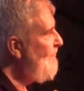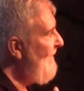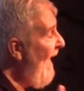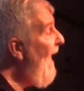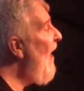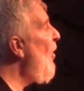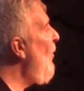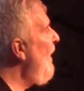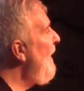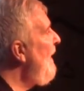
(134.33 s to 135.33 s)

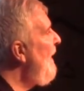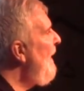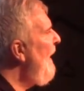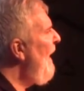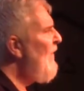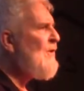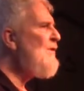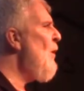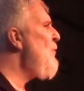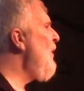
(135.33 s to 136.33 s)
Now,
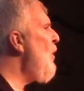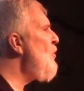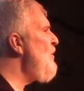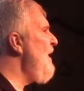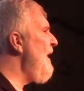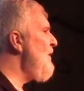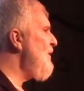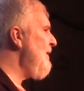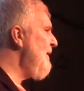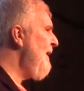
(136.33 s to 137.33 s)
there's no
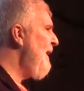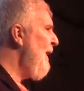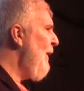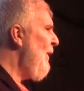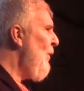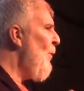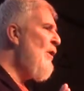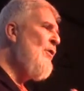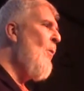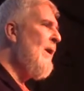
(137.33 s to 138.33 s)
negotiation.
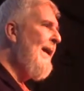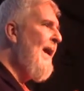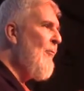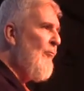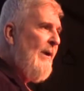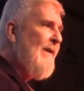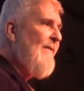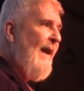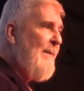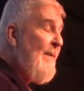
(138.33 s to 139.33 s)
When you want to get rid
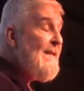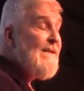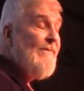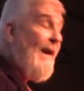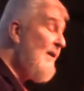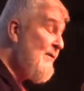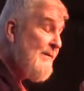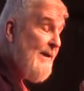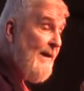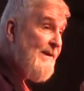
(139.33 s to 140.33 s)
of that piece of
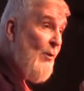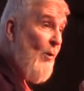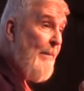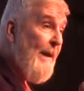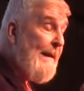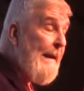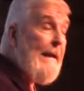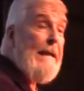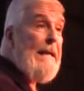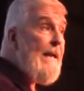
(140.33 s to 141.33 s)
exercise equipment
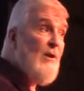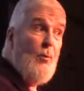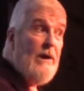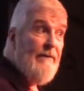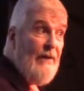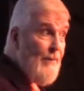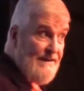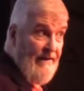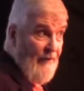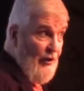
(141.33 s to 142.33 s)
that neither one of you
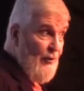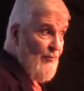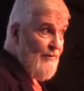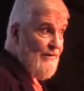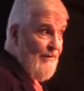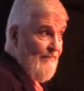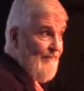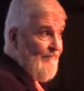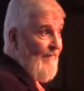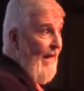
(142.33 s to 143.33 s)
has ever used,
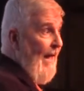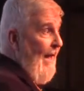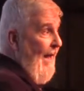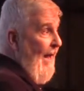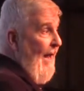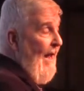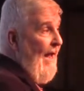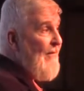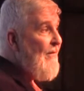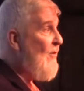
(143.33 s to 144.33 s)

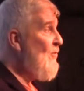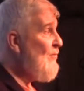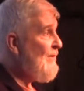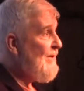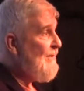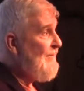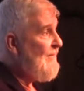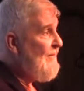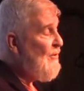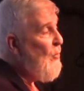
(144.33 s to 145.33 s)
and those
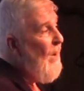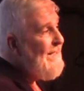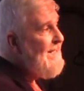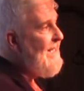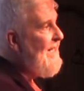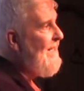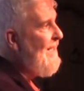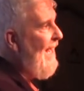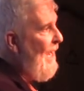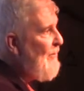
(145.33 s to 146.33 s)

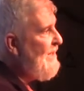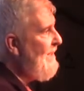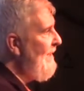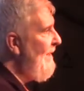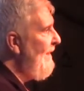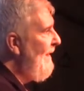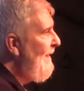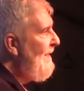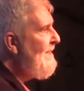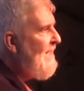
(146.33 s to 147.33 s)
20 empty
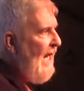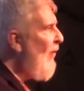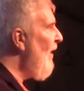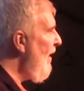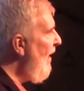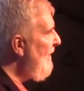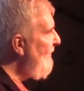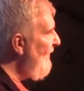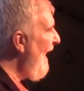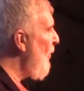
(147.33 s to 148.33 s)
terracotta
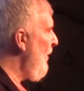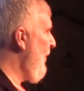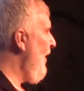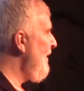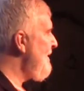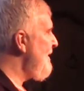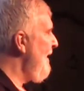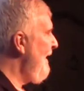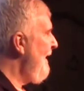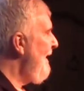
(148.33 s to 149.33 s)
flower pots
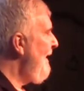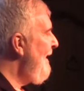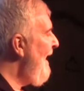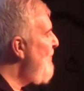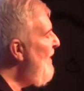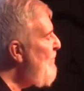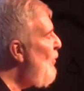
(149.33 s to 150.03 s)
can be